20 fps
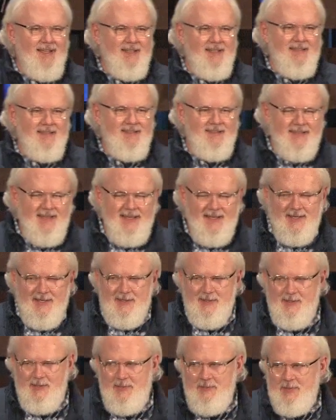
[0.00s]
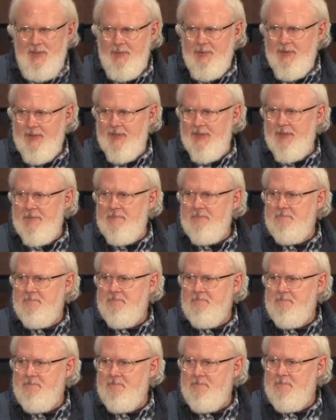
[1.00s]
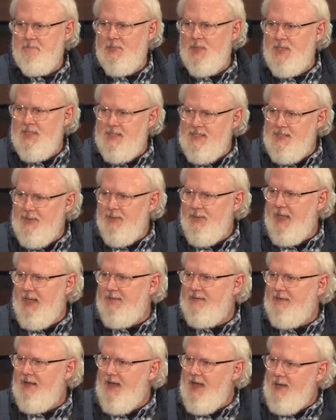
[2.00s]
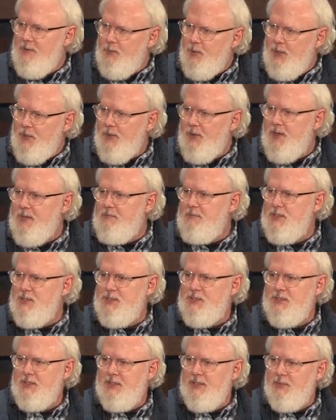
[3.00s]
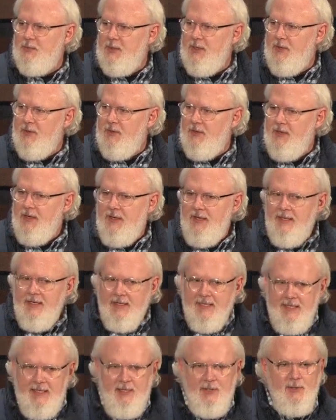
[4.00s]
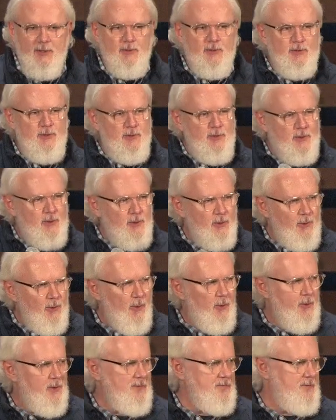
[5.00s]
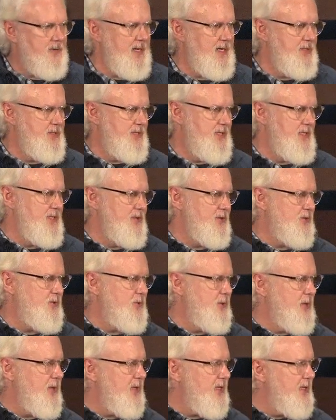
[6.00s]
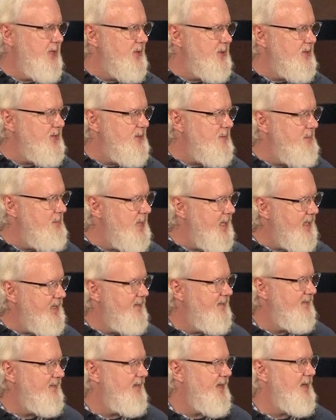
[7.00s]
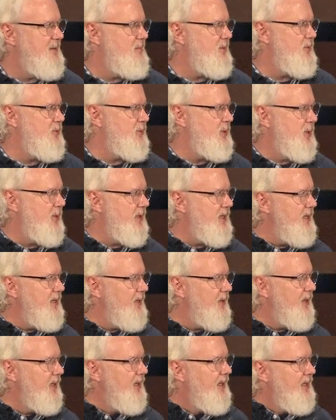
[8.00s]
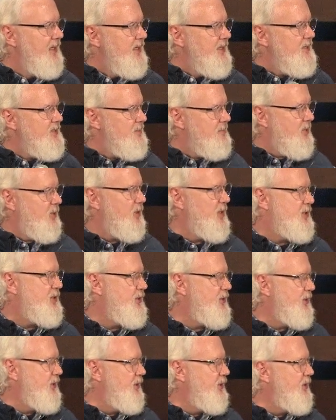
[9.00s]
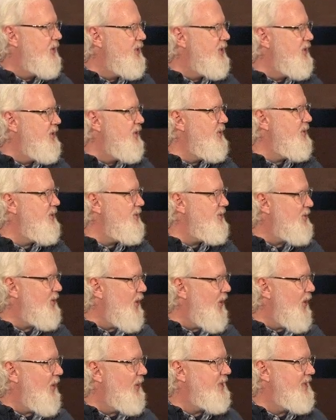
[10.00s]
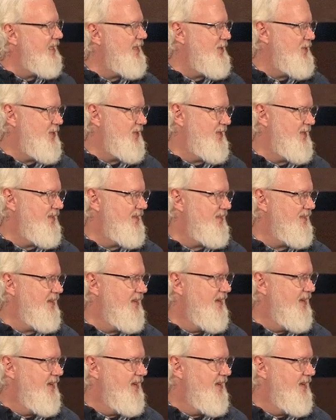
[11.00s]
to take us to be with him. But until that time, we are on mission and we are here to glorify Jesus. We are here to make disciples. We are here to preach the good news to all nations.